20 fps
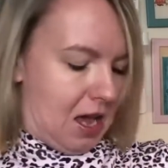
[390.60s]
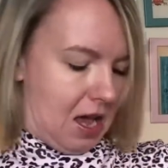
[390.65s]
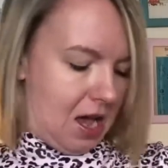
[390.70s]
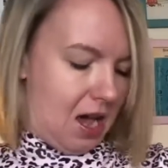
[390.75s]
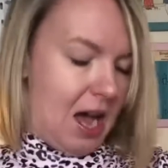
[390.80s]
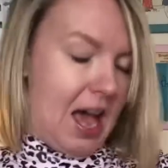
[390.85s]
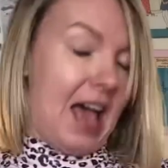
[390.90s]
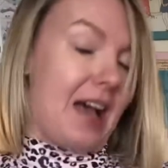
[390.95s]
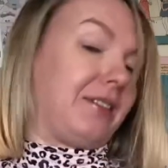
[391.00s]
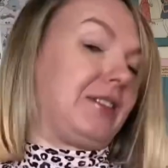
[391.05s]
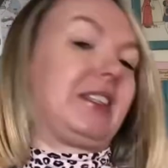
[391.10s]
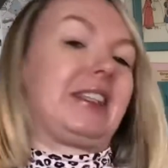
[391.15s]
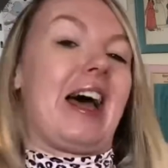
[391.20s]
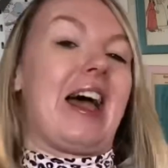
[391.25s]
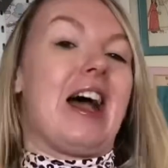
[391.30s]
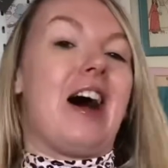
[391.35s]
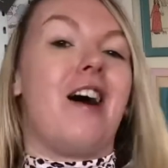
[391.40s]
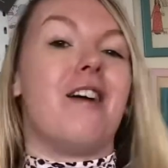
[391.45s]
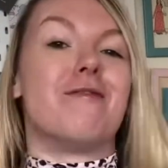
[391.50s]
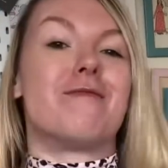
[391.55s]
I have to
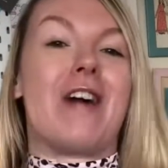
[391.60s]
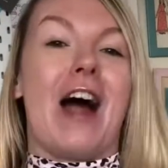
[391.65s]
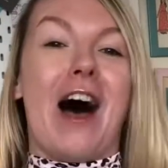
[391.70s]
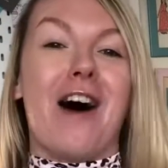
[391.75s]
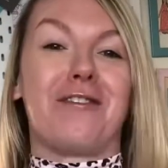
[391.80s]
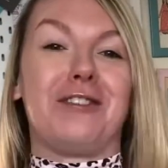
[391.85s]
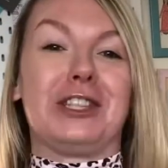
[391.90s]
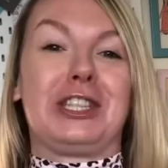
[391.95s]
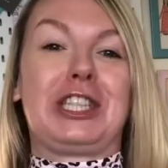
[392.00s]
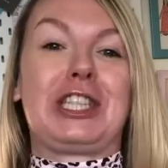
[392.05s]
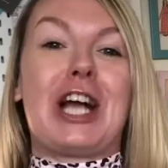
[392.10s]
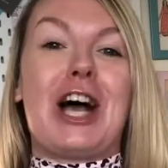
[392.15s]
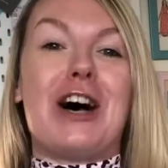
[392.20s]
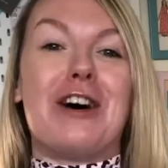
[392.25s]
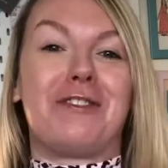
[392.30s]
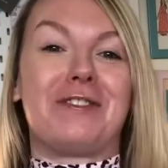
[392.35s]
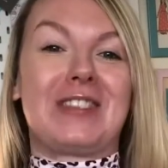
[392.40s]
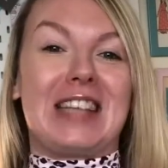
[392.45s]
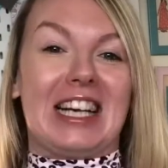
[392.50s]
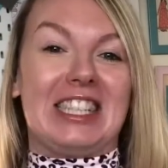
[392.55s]
say I'm rather
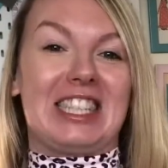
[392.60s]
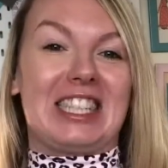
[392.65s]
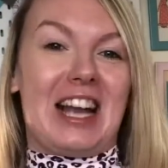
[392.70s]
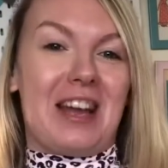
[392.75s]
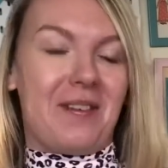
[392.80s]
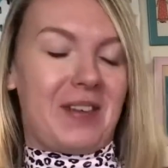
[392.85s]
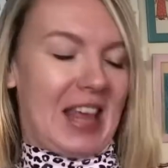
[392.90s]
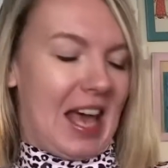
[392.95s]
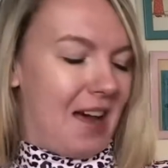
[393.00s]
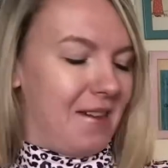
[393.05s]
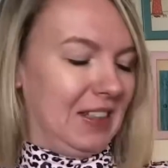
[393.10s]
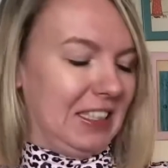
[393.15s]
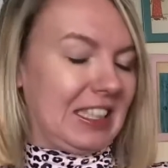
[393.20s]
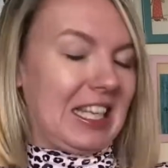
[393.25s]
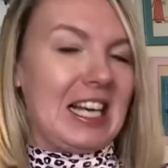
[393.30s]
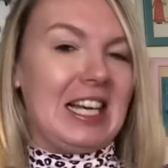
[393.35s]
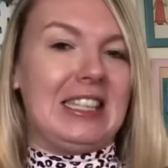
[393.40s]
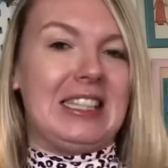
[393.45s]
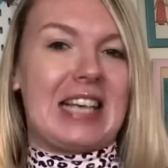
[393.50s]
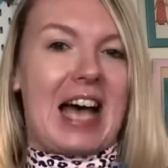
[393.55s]
chuffed actually with how it
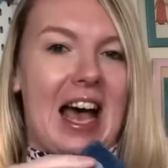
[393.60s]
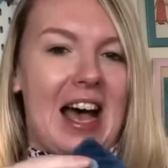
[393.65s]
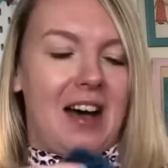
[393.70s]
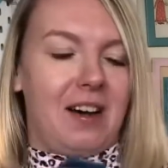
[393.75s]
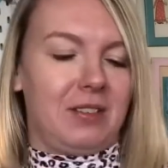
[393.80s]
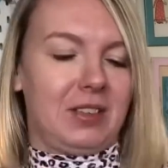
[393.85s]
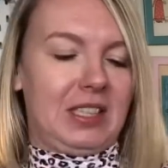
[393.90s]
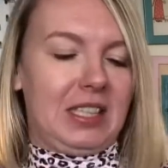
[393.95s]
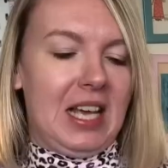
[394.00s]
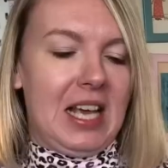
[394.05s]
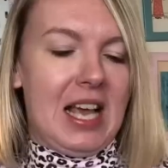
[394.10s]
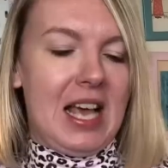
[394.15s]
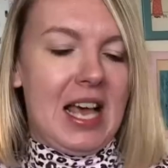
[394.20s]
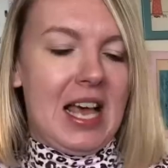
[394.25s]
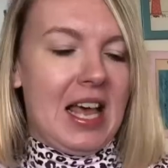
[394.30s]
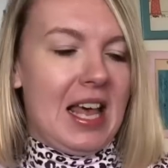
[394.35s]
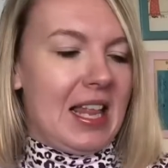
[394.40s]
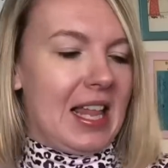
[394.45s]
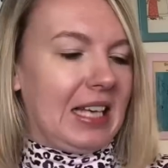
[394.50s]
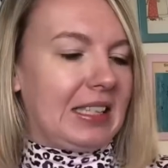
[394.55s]
turned out.
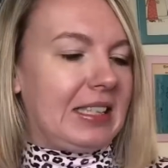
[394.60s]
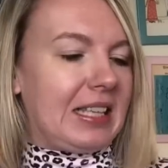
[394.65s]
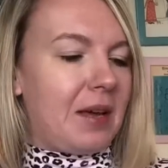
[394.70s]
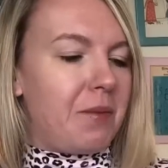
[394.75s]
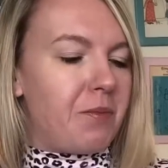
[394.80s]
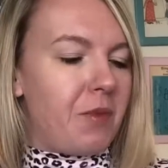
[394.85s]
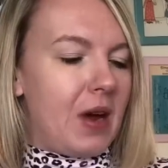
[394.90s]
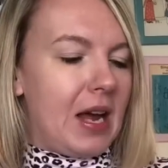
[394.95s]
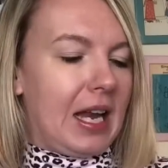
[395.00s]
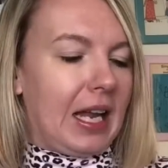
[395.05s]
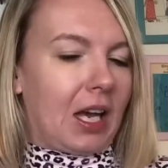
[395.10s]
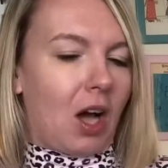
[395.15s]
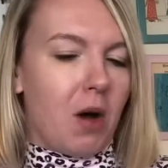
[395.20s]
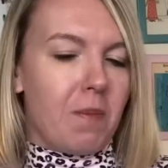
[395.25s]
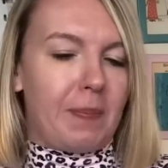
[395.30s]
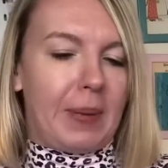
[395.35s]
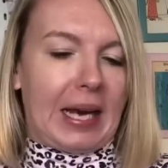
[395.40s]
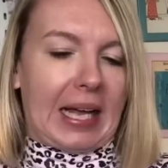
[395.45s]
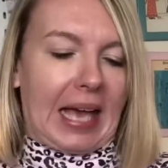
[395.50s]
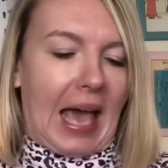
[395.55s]
They seem really
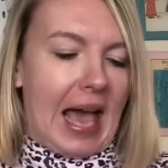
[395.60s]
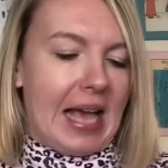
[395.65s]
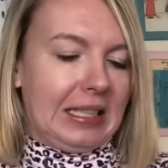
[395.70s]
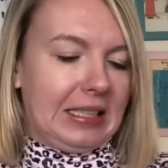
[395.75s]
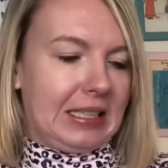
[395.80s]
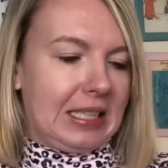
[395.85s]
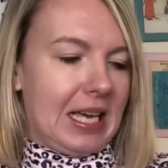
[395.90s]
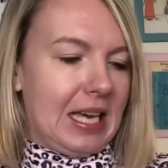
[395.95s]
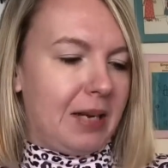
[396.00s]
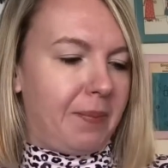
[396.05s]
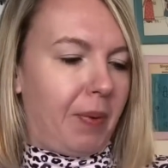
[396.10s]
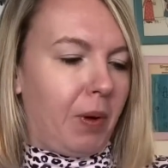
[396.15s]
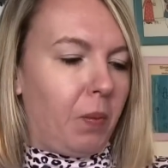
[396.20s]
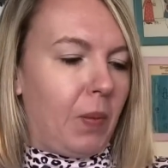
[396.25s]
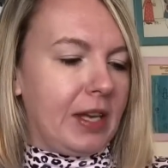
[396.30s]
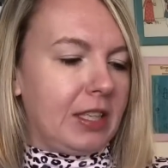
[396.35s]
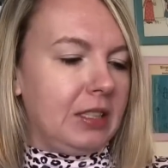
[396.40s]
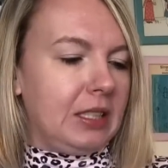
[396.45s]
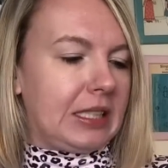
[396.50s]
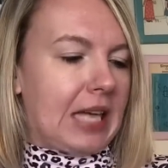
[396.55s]
complicated, but
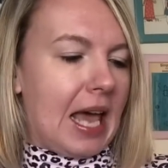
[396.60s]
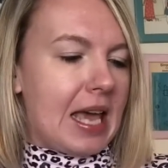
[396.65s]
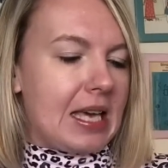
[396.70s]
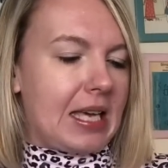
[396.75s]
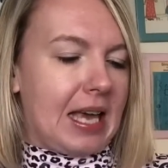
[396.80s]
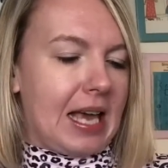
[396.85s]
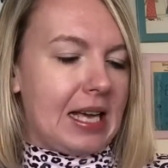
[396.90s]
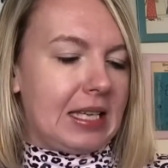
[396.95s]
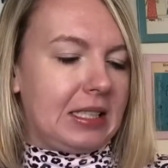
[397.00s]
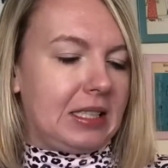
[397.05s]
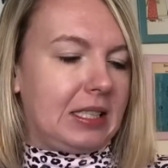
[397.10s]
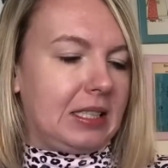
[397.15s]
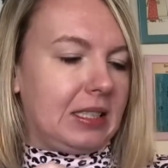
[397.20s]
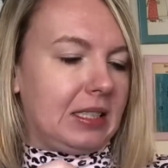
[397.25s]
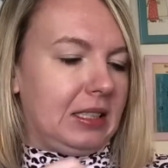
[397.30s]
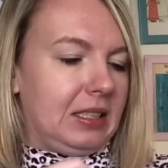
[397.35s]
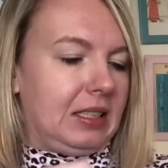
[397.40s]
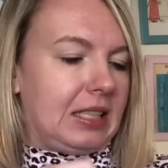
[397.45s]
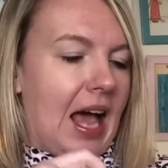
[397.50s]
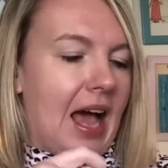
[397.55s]
when you take it
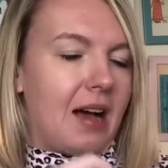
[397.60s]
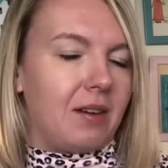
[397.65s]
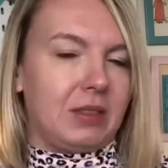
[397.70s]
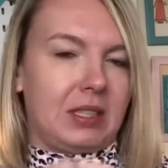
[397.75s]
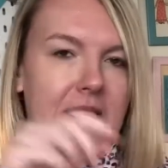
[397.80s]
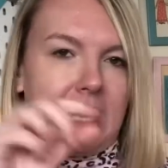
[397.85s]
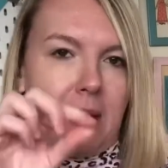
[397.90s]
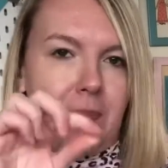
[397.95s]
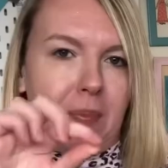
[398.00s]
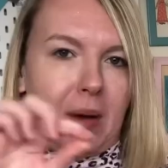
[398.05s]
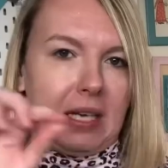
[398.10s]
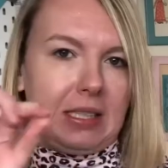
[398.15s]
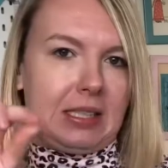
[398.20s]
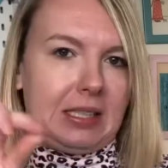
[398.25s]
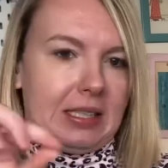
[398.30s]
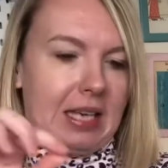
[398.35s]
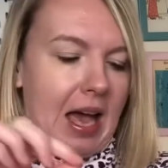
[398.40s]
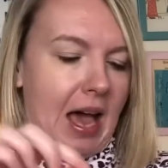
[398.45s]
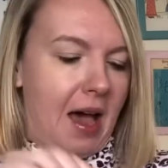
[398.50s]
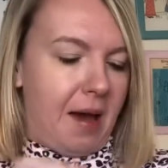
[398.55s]
down step by
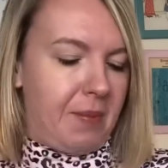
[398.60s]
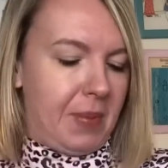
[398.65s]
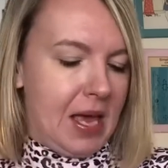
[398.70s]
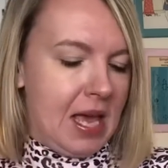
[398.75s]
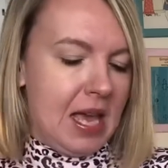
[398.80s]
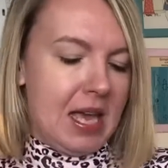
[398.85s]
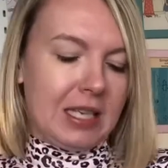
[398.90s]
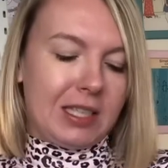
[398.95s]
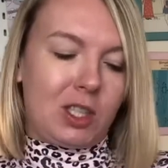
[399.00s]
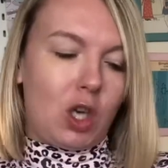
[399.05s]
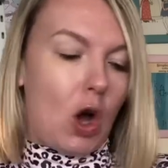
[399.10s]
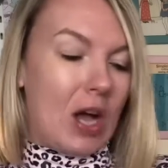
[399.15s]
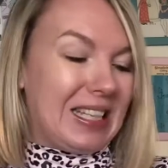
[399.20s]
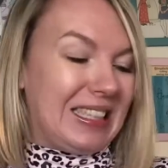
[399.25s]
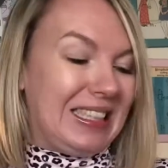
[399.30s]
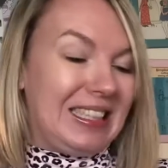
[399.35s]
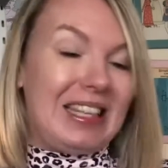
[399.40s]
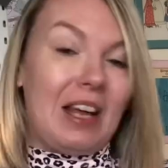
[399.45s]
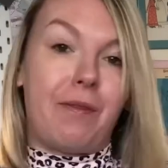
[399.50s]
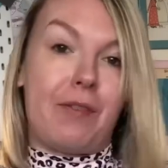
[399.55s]
step, it's not
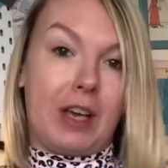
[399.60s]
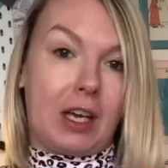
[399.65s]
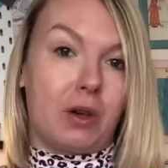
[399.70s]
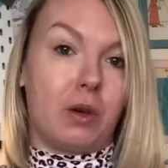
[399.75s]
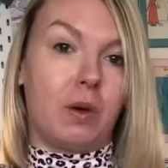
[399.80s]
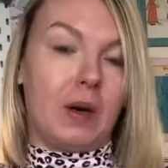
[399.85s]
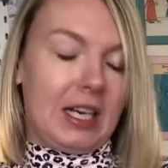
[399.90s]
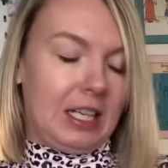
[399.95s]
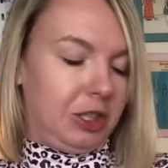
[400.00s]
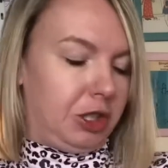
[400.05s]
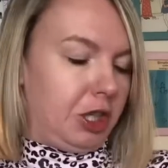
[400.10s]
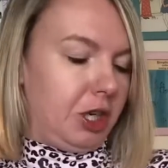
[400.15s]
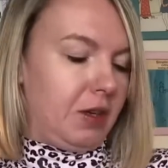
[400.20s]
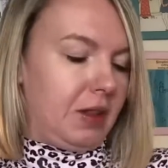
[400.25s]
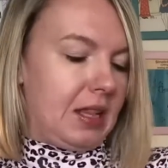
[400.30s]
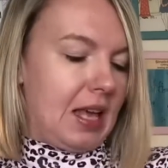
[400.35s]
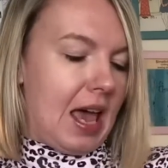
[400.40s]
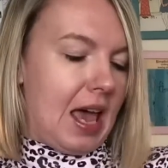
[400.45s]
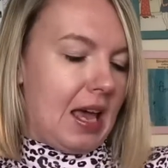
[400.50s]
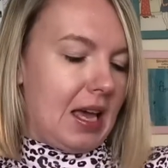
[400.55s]
as difficult as you
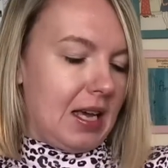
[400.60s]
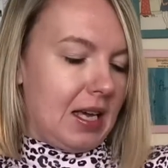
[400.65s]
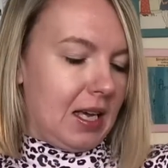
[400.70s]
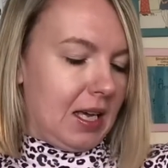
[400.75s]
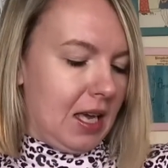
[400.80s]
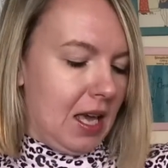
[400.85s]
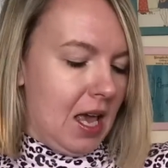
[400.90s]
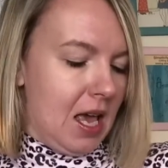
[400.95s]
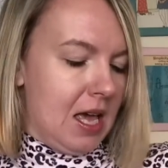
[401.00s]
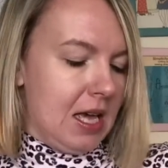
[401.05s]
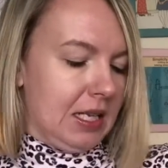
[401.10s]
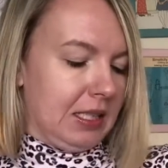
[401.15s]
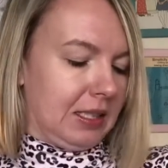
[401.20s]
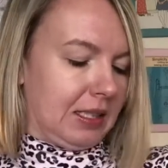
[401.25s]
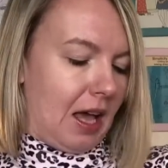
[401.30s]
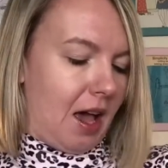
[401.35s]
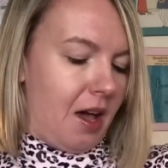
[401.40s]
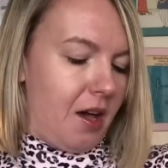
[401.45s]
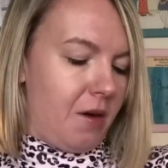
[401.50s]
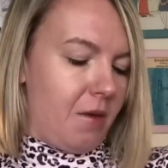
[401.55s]
think.
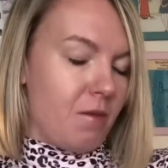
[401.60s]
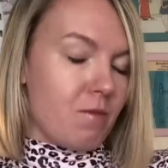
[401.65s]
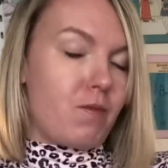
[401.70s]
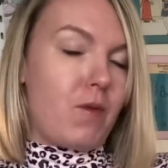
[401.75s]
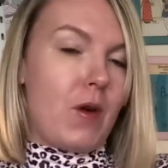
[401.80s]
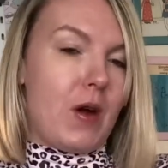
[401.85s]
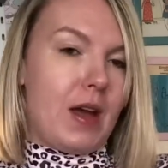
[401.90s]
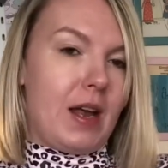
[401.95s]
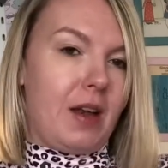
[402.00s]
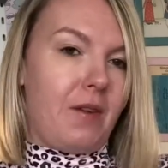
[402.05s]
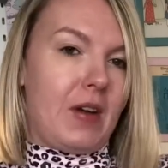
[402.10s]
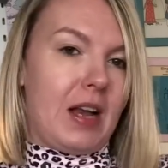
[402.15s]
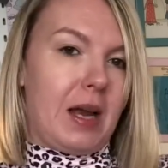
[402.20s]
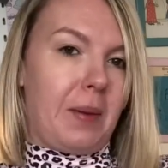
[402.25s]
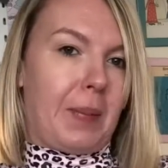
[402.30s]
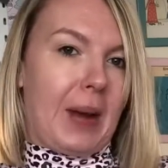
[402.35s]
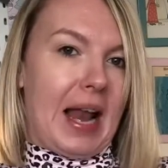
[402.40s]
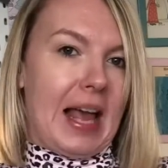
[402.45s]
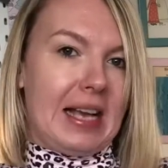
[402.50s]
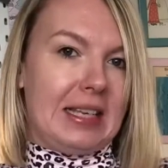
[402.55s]
So really
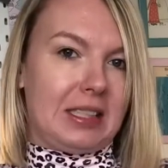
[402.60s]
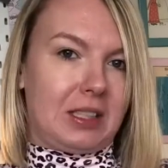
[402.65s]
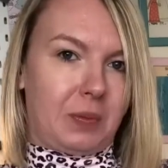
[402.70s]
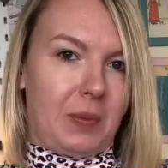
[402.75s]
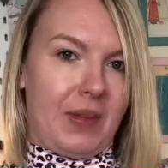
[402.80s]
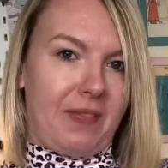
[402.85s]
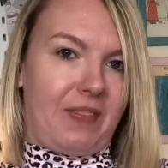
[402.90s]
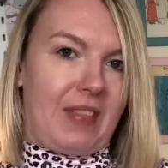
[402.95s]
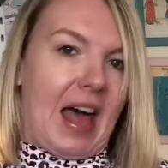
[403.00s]
pleased with